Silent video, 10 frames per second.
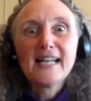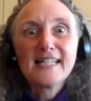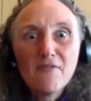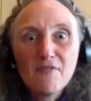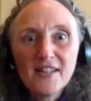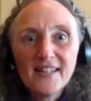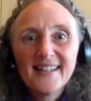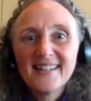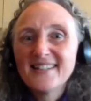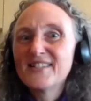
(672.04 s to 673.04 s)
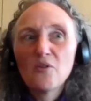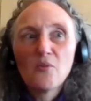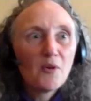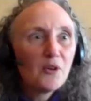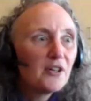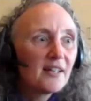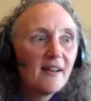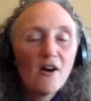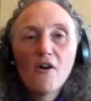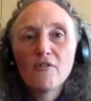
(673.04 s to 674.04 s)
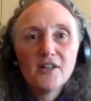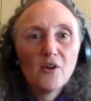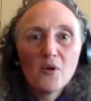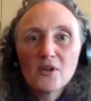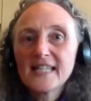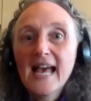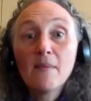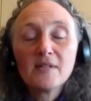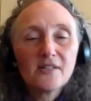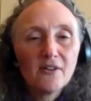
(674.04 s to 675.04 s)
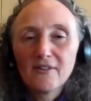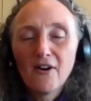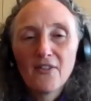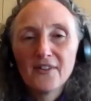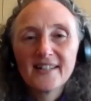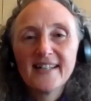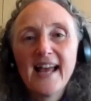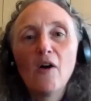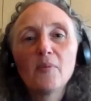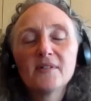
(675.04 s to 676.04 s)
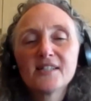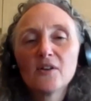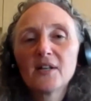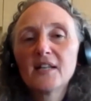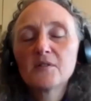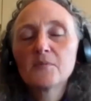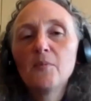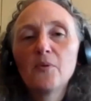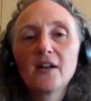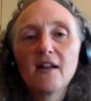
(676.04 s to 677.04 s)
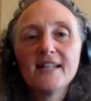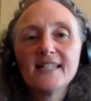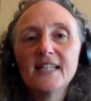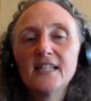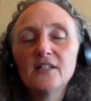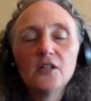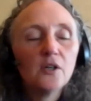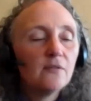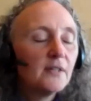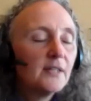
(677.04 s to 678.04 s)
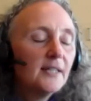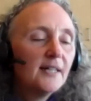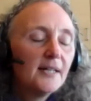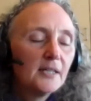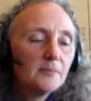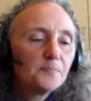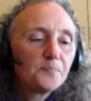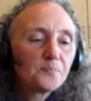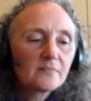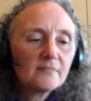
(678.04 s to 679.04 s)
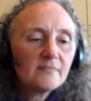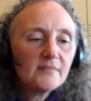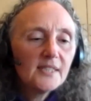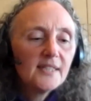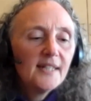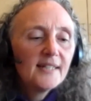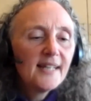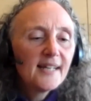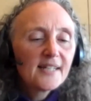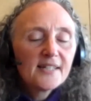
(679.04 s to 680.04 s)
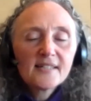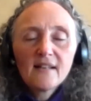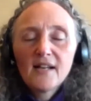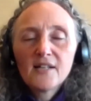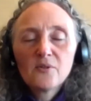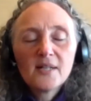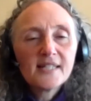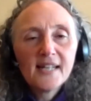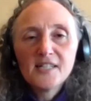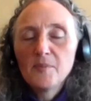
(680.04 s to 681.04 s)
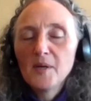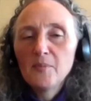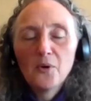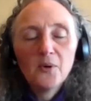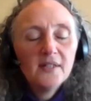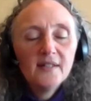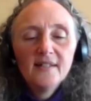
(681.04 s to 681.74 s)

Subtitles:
has everything. And so we'll look at, what's Amazon got that can help? And so it gives people an idea of that, because I always say to people,